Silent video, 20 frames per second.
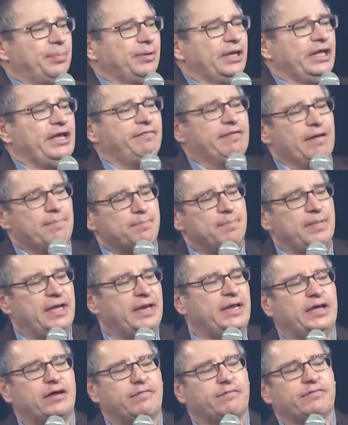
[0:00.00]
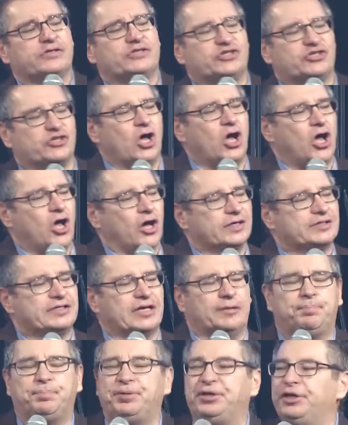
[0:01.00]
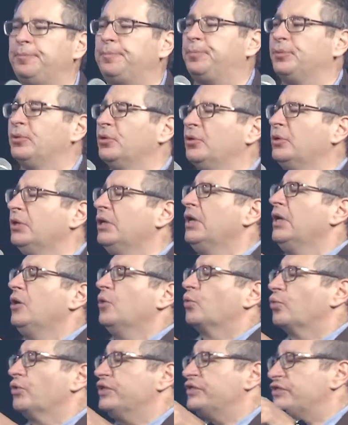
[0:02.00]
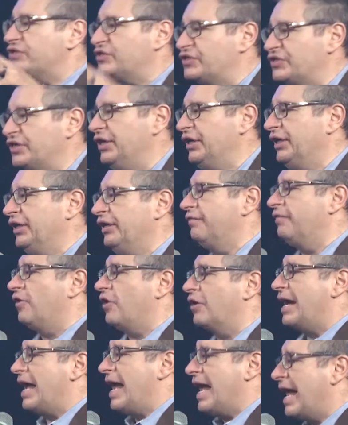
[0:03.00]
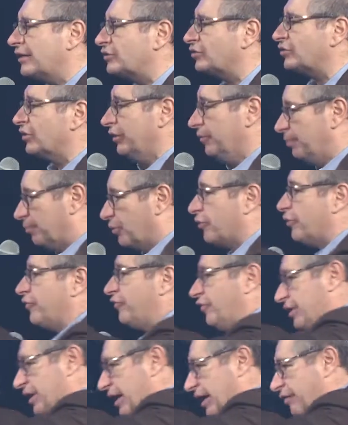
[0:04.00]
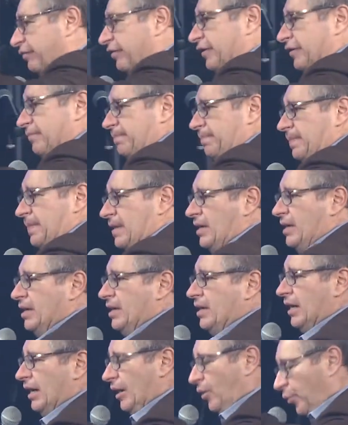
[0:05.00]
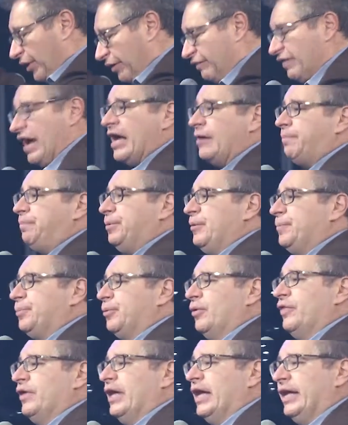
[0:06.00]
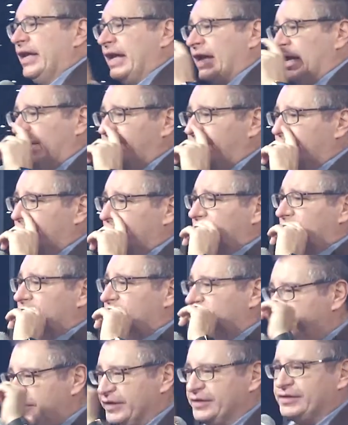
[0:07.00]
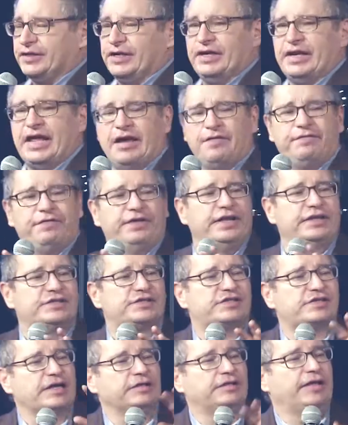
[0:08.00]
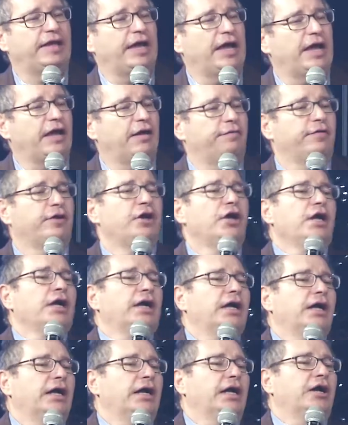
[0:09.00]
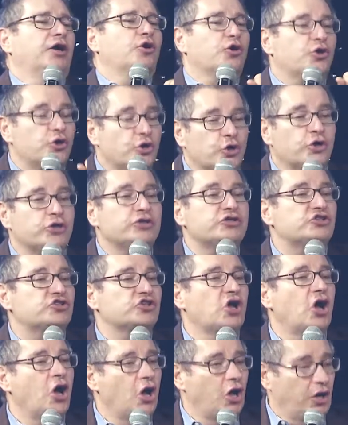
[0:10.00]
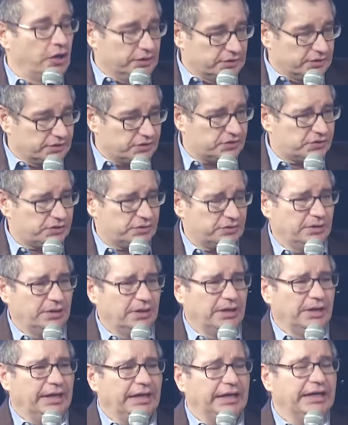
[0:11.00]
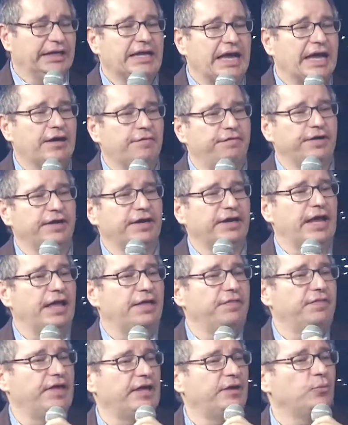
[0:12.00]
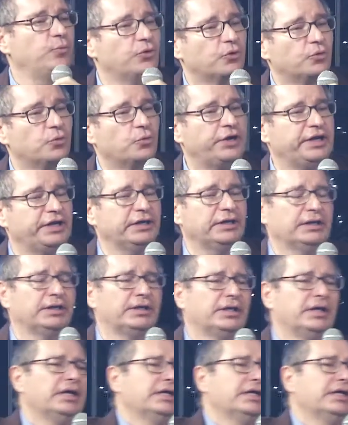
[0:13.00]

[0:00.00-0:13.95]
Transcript: believe that many of the songs that people receive are actually birthed in heaven. We have had people that have visited heaven and said they have heard songs in heaven and then were written